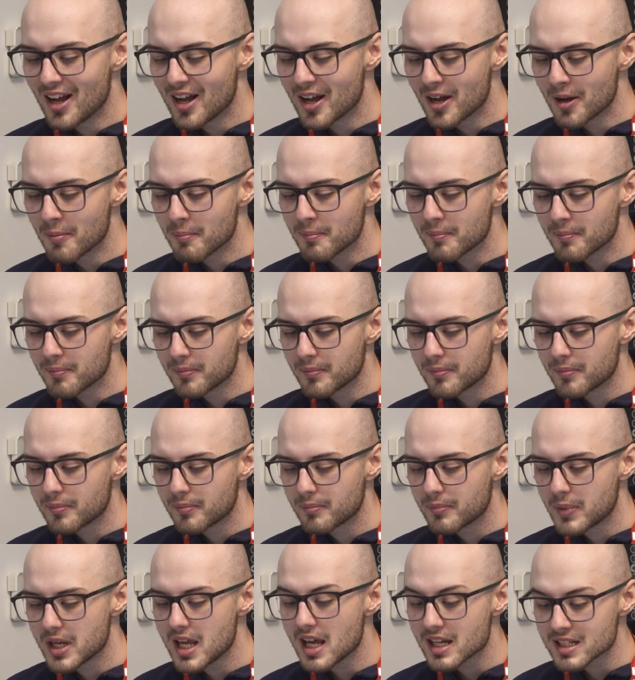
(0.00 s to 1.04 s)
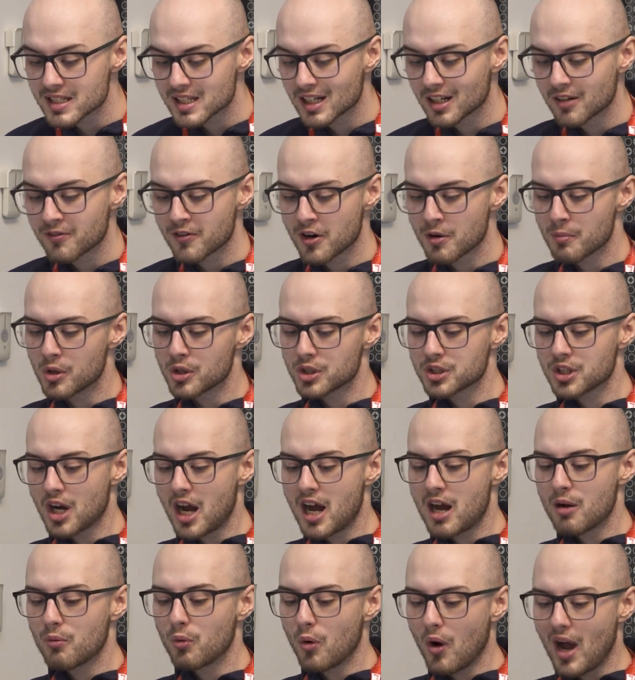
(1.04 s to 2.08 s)
But yes, thanks very much.
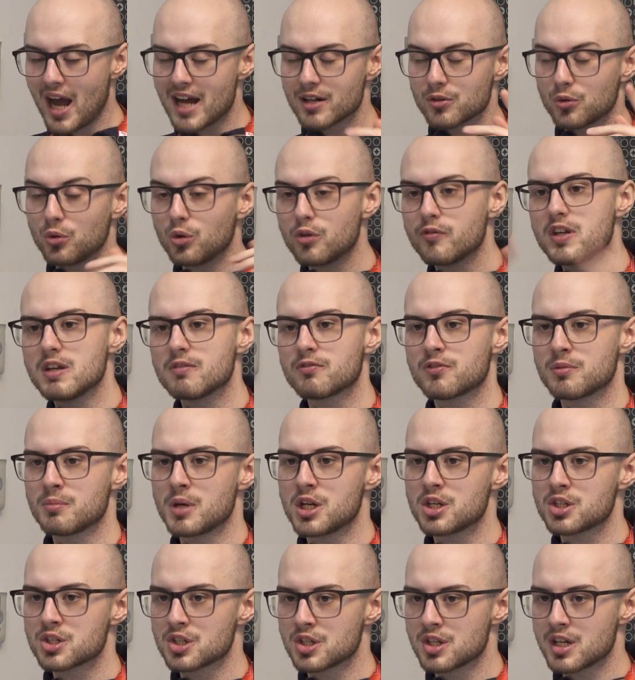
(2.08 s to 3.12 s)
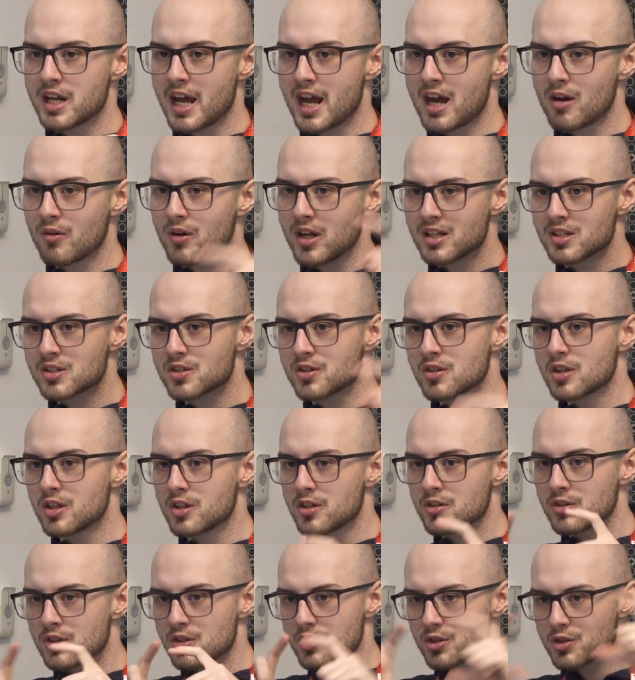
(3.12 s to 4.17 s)
I will add all of the information down into
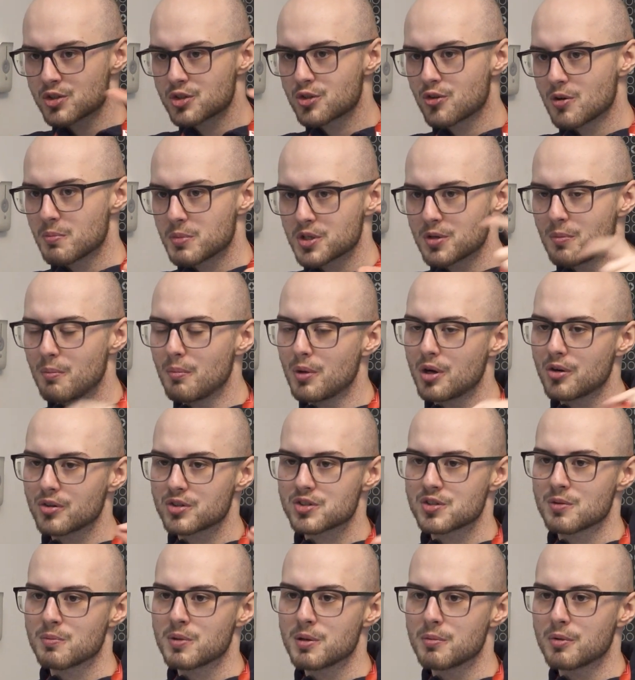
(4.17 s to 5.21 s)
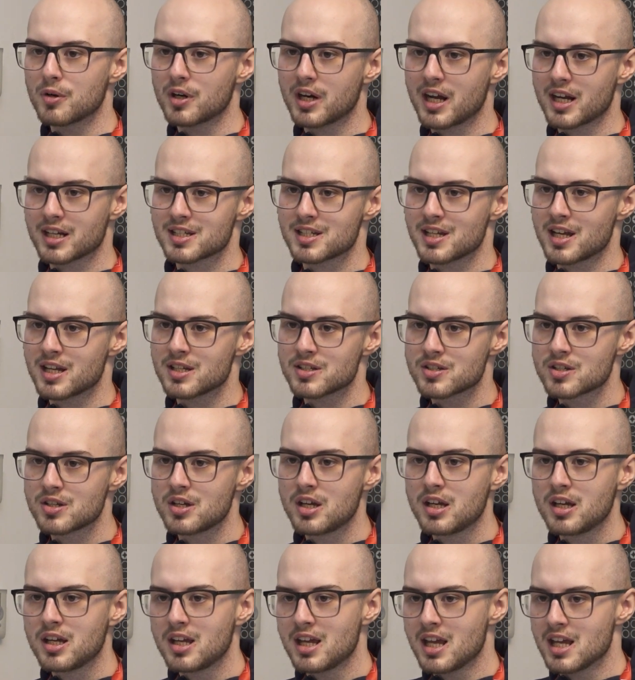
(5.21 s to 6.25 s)
the description box so people can
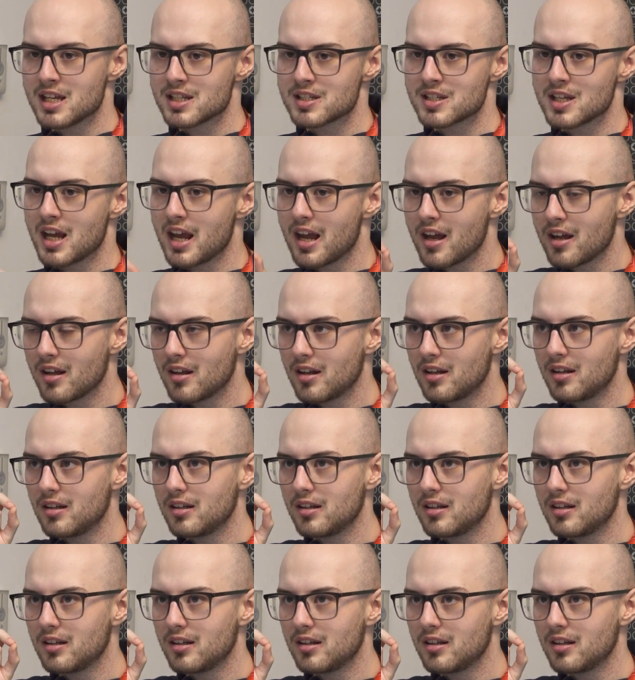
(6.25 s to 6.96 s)
access. It's the